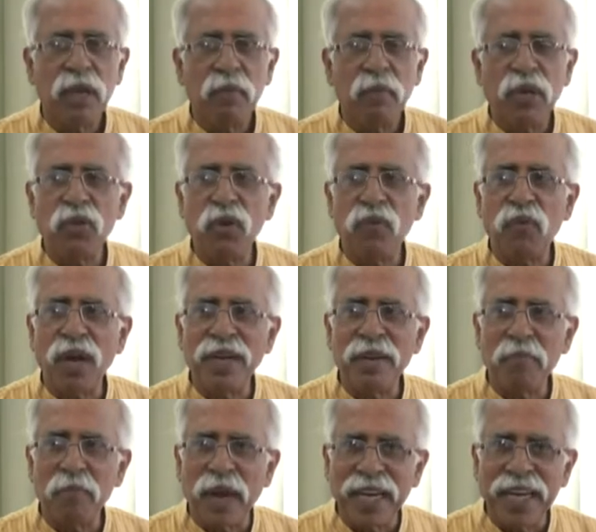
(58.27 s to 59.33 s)
but you have got
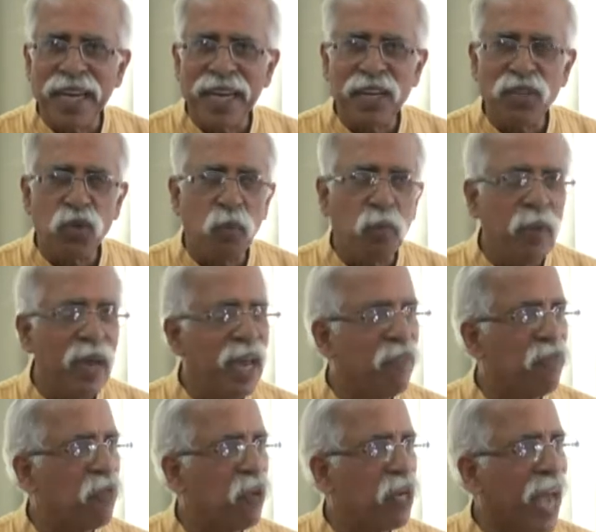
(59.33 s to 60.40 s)
a money to pay
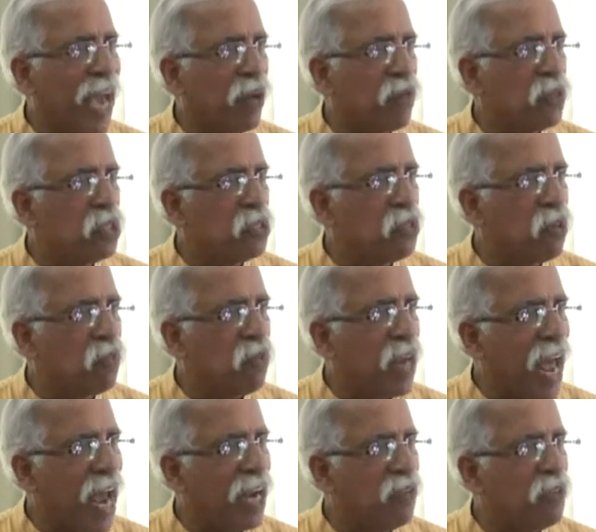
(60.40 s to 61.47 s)
for the acquisition of
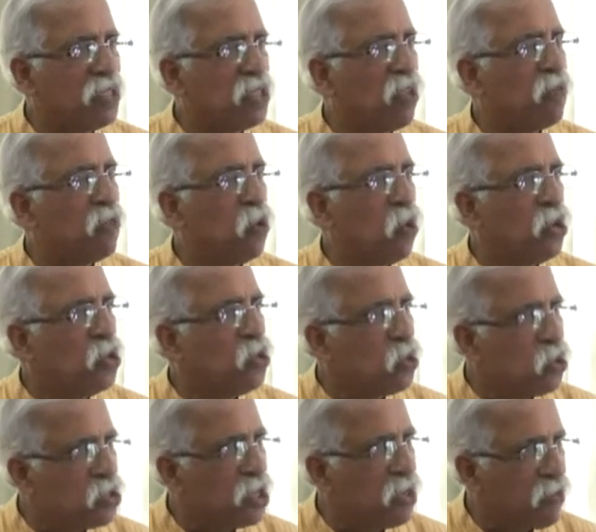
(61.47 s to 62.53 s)
land which is of no
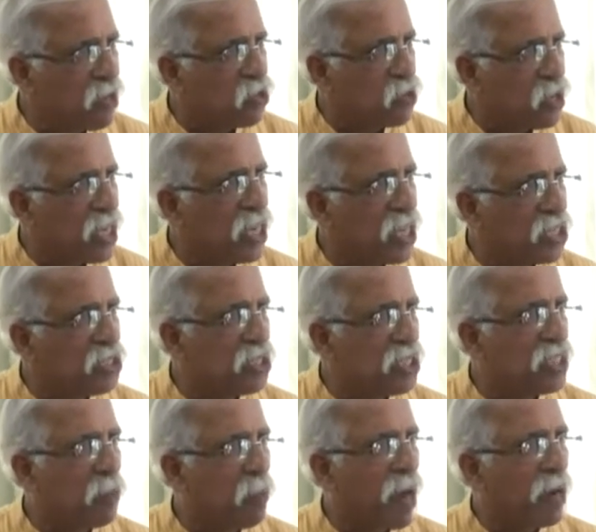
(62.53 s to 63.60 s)
use even to the
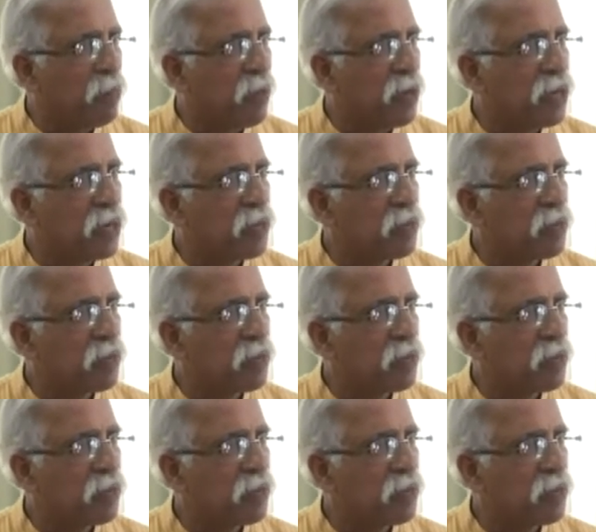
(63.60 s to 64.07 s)
industries department.